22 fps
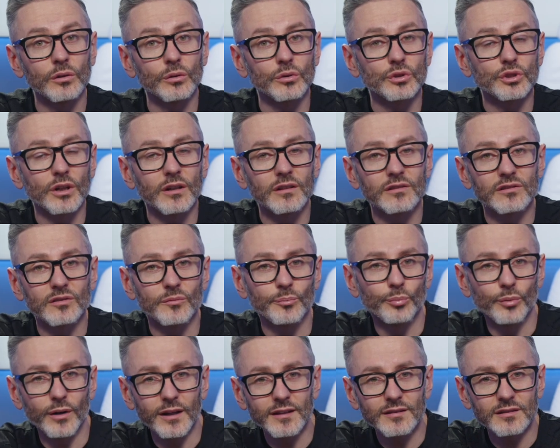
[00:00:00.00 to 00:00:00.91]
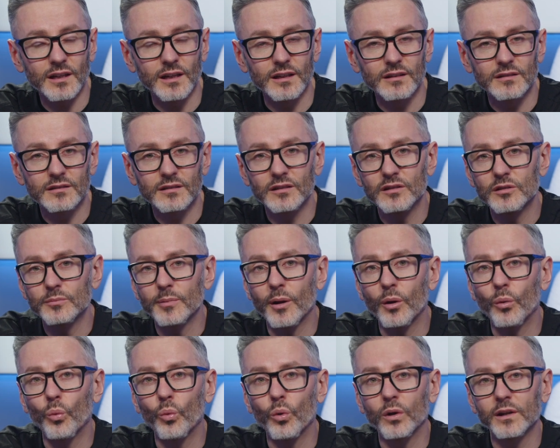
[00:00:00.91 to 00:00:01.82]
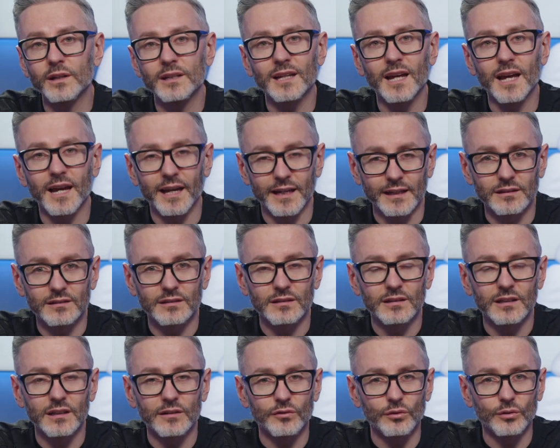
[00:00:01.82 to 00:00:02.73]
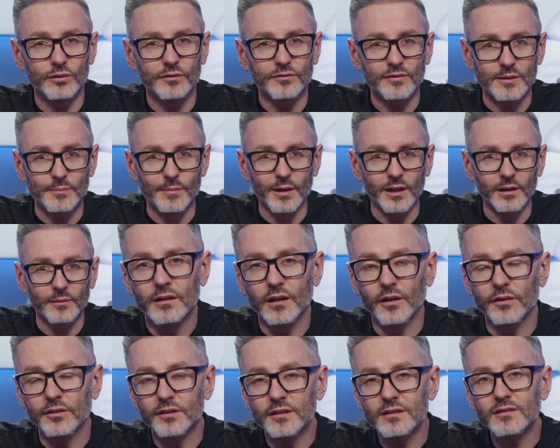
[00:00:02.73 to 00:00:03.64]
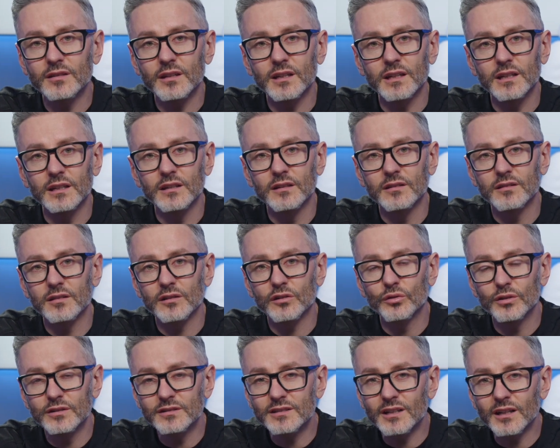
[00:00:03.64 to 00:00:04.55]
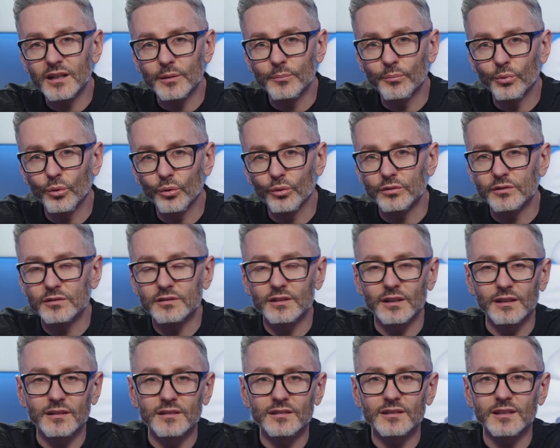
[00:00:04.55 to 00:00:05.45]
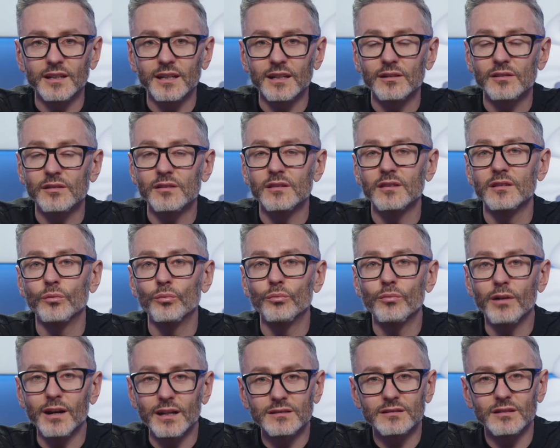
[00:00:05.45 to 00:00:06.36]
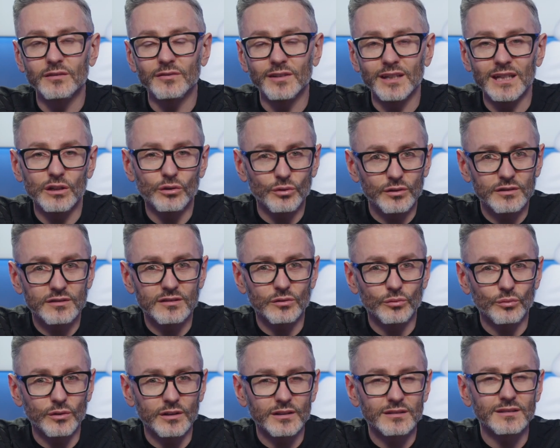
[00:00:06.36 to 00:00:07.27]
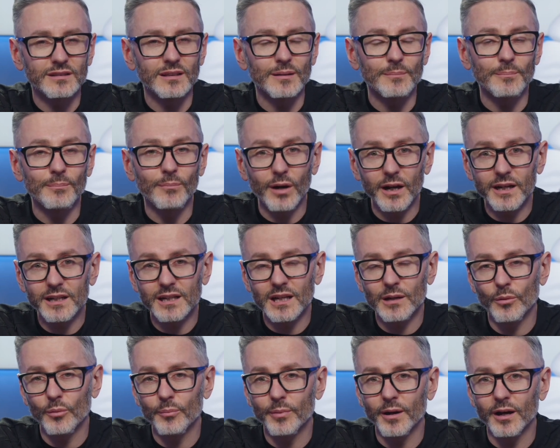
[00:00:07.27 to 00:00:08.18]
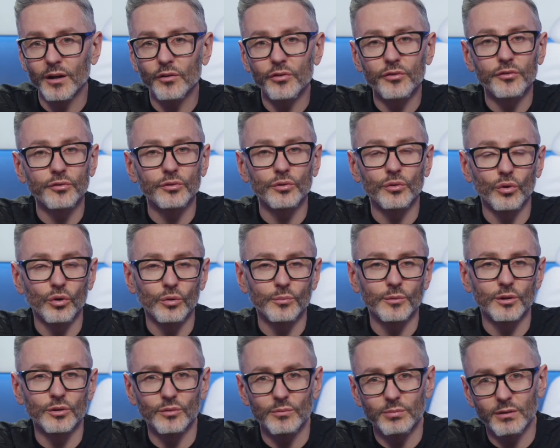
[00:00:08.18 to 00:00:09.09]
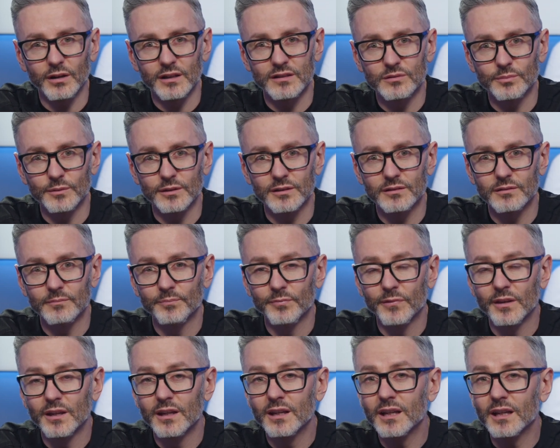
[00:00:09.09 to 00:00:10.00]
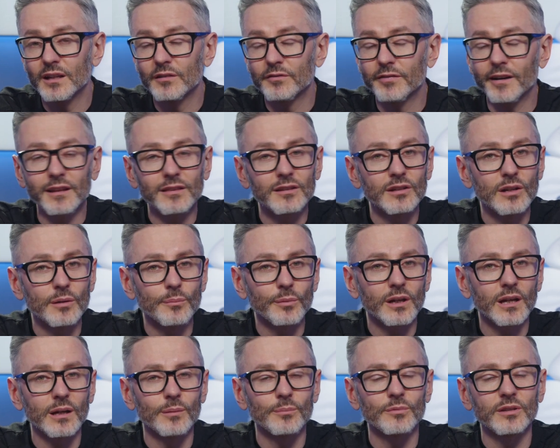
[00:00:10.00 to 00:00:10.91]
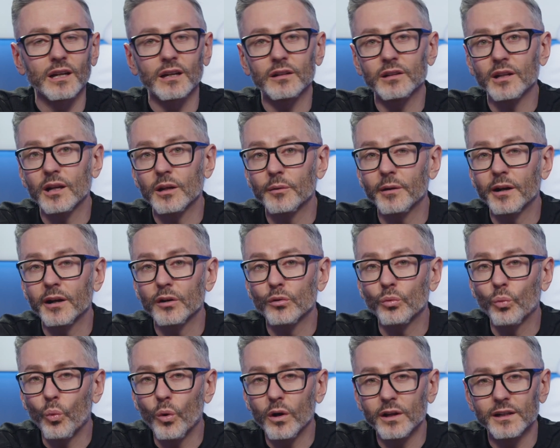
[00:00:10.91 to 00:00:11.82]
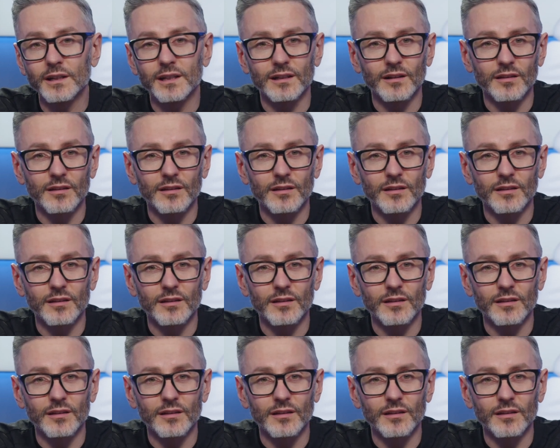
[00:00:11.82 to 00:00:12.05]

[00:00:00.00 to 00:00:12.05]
Your chance of breast cancer is about 1 in 8 if you're a female. Now, this is critically important to understand the relative increase in risk that might come about through hormone replacement. In fact, the number comes out at around 1 in